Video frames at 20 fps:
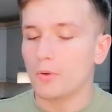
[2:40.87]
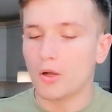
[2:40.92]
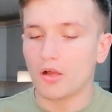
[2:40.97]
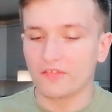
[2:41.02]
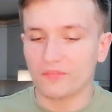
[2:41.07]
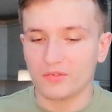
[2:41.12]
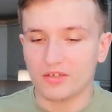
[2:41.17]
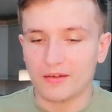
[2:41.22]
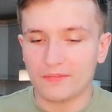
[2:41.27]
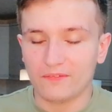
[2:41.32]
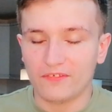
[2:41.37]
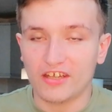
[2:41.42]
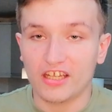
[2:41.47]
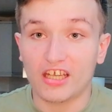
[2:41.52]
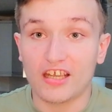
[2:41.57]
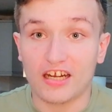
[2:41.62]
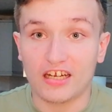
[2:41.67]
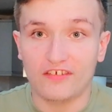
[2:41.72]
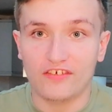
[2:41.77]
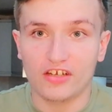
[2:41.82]
Whilst we didn't
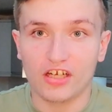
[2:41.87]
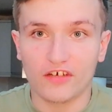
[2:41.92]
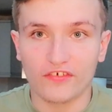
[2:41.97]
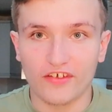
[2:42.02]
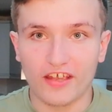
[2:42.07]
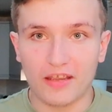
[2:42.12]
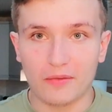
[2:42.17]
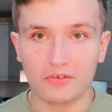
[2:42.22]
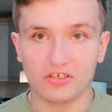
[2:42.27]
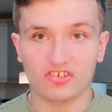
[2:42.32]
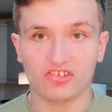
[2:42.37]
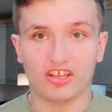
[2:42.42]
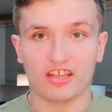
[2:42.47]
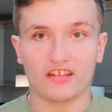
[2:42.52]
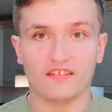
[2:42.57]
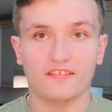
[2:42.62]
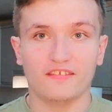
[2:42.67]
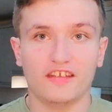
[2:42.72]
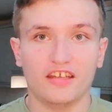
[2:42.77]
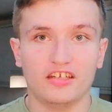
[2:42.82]
think anything of it, we just like
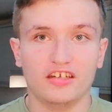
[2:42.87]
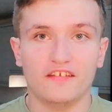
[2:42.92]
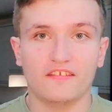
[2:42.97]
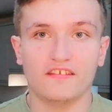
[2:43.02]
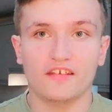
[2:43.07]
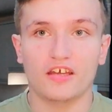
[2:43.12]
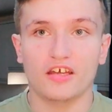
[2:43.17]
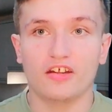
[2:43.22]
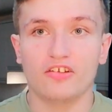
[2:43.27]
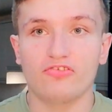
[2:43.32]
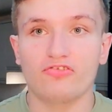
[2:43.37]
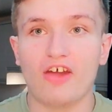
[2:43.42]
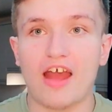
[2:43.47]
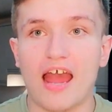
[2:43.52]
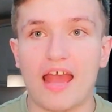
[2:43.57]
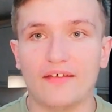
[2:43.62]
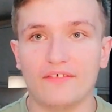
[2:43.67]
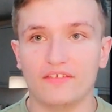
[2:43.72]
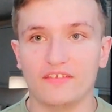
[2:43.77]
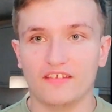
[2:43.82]
continued to
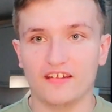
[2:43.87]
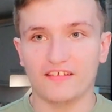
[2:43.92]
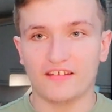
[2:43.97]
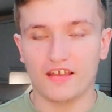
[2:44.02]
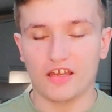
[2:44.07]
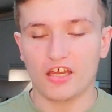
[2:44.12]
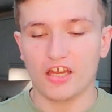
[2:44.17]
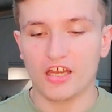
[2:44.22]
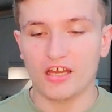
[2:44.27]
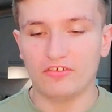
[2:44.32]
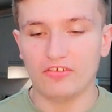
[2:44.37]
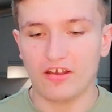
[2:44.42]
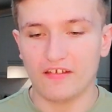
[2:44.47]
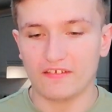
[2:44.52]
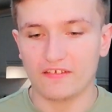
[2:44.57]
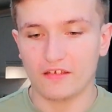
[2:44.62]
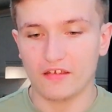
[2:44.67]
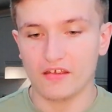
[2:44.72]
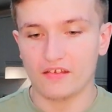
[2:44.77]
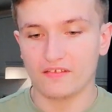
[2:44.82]
drive into this like
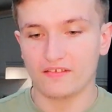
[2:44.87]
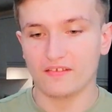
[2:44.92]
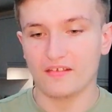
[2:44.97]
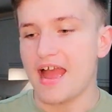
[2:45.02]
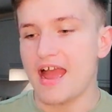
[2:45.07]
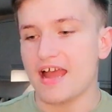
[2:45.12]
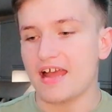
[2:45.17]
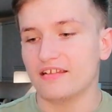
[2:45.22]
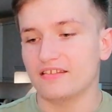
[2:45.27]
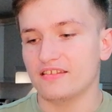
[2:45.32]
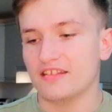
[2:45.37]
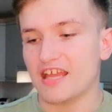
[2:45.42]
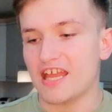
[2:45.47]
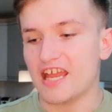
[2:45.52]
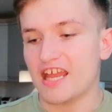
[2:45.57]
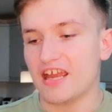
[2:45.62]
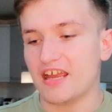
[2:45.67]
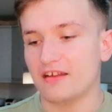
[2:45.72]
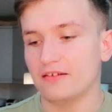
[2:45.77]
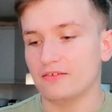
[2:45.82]
hairdressers, and
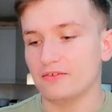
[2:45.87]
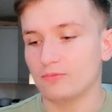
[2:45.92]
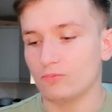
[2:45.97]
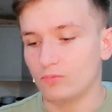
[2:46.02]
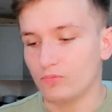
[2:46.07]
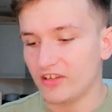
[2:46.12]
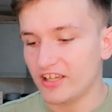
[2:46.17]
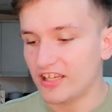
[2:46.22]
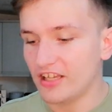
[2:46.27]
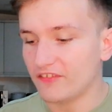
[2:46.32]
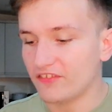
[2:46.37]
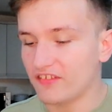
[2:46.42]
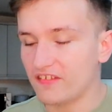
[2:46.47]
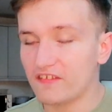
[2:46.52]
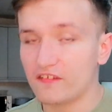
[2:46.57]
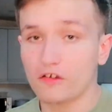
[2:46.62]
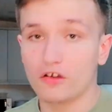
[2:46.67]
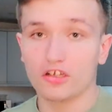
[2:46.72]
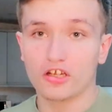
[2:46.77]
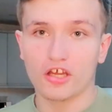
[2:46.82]
then we obviously
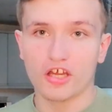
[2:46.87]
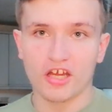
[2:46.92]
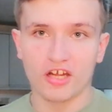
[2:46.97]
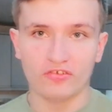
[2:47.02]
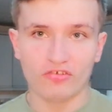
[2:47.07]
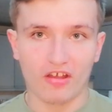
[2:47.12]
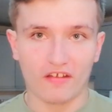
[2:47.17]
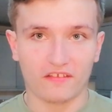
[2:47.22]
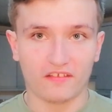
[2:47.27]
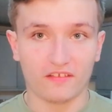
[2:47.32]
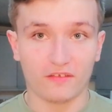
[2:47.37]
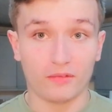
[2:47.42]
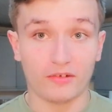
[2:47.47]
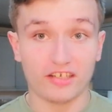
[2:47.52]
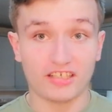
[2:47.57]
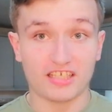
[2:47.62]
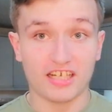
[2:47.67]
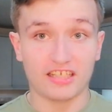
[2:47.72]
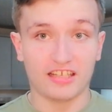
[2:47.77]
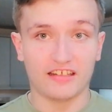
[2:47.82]
saw the hairdressers,
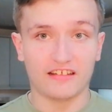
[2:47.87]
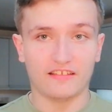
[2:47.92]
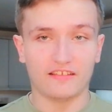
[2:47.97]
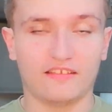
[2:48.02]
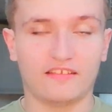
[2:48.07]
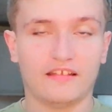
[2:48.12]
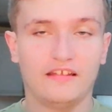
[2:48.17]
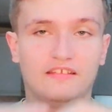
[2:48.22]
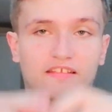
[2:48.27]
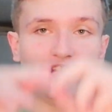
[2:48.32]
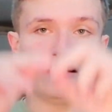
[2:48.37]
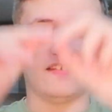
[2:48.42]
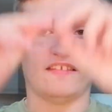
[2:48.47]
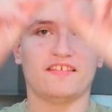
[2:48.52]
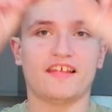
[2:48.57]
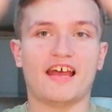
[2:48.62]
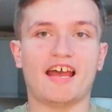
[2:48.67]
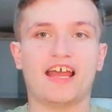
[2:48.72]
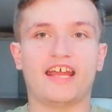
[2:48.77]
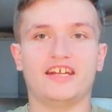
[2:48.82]
which had like this like
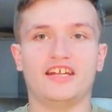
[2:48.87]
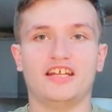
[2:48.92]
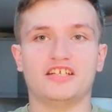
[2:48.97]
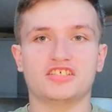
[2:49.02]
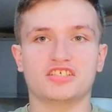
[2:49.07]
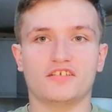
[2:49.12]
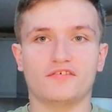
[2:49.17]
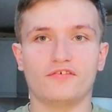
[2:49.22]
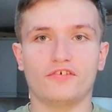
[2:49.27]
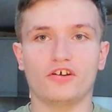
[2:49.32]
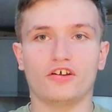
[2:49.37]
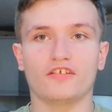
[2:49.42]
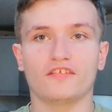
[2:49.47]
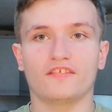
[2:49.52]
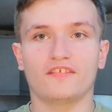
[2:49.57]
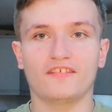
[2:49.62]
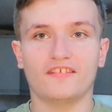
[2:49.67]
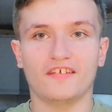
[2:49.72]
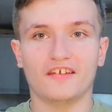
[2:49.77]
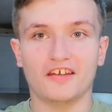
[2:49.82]
signage at the
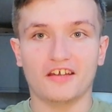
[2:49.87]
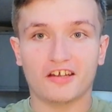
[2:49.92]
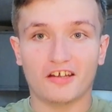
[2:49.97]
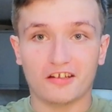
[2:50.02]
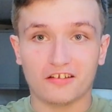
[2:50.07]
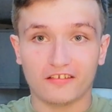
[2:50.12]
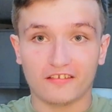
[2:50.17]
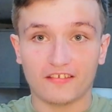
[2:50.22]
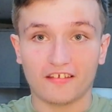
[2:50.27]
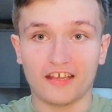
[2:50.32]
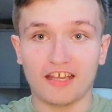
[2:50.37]
front and